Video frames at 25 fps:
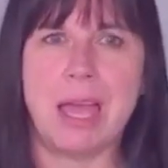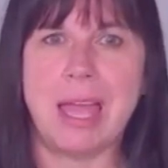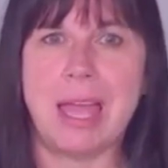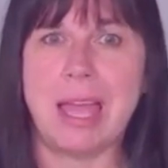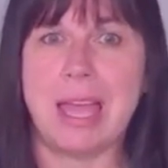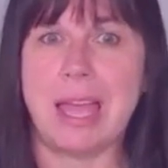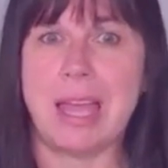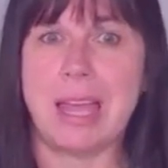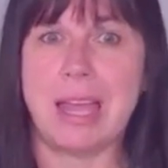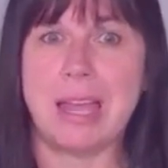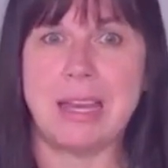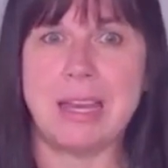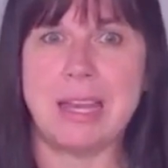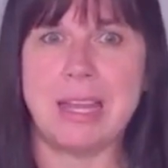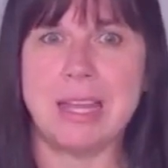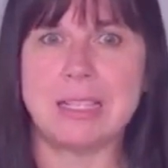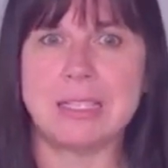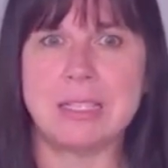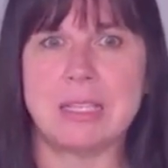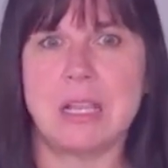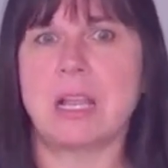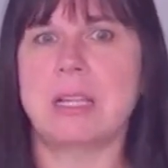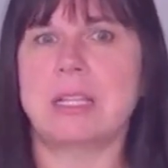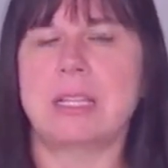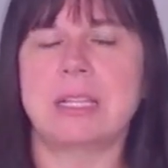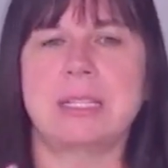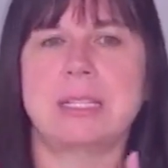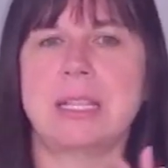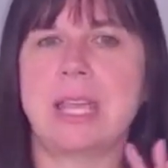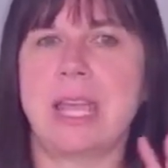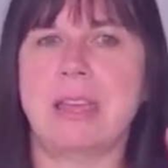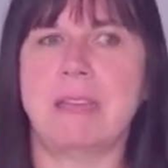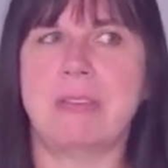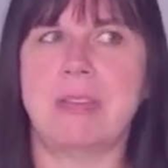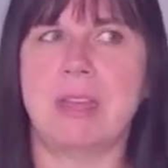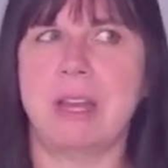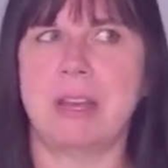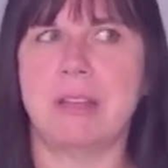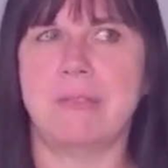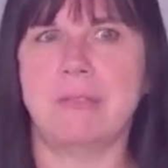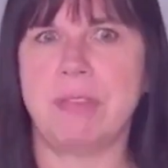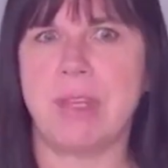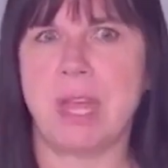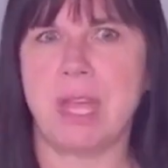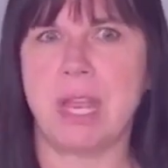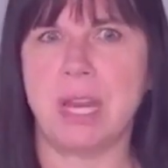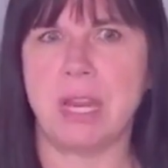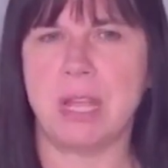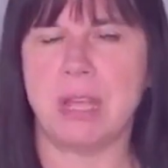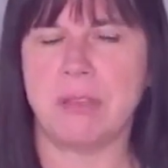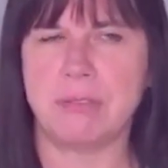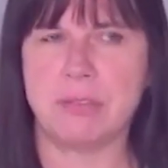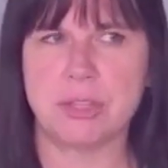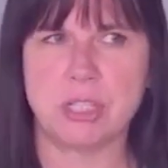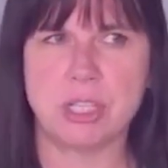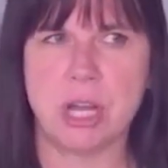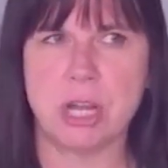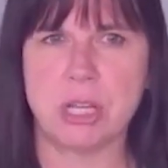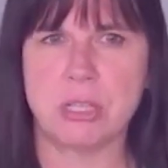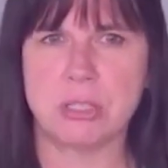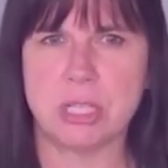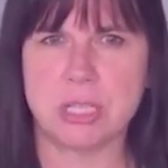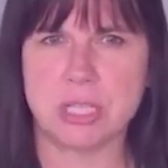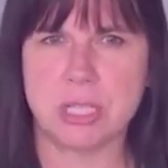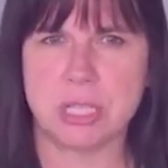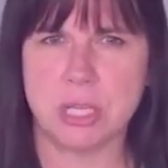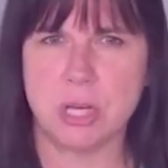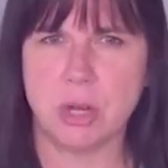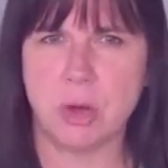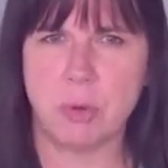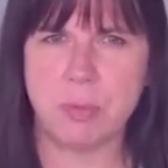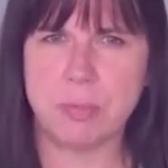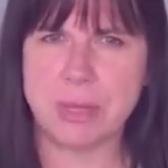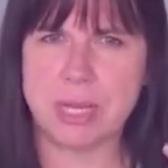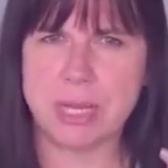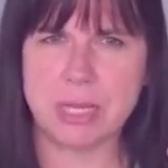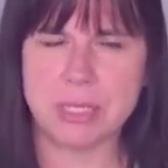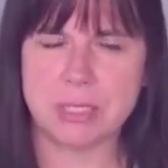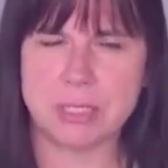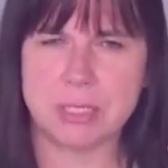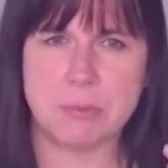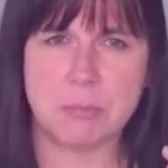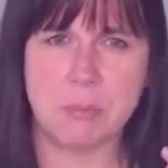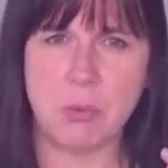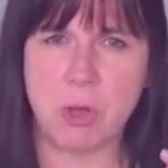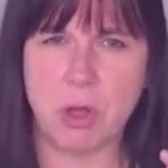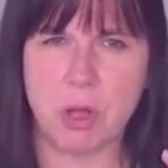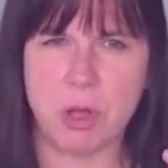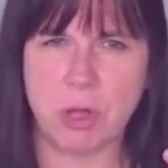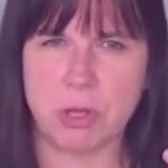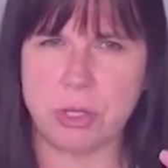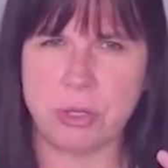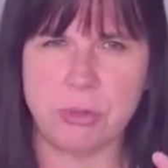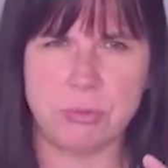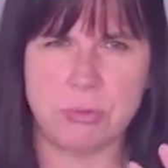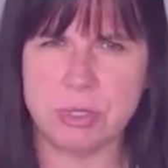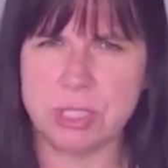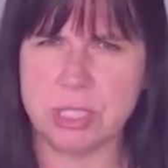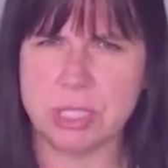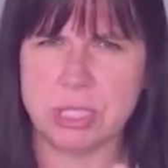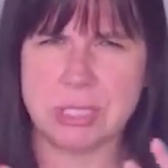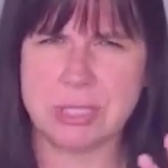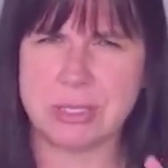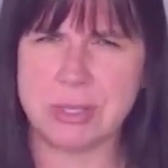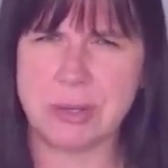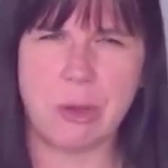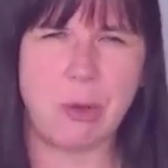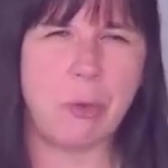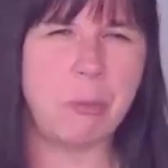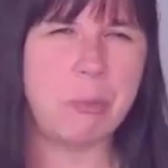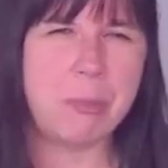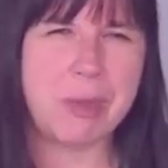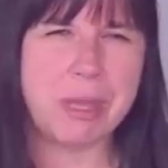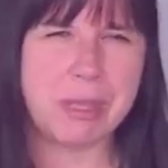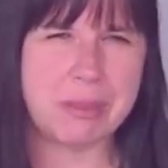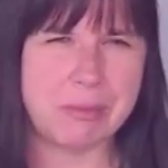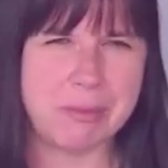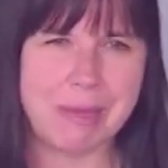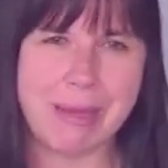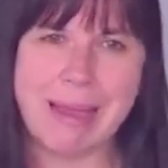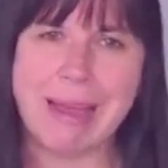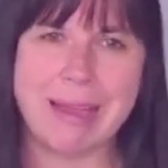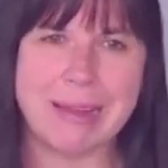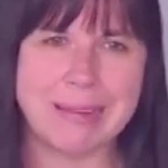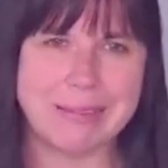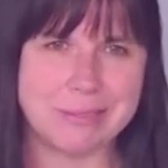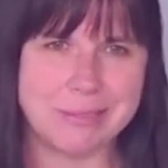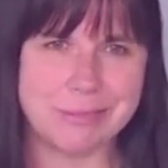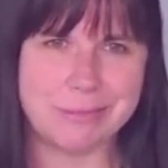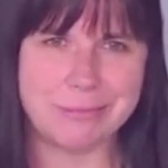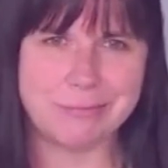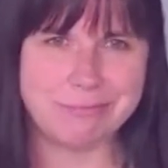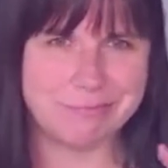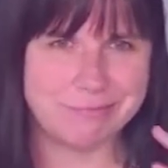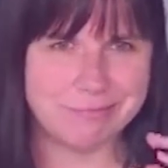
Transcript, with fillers: And it's not to say that if they if the child doesn't know big and small, you would just omit that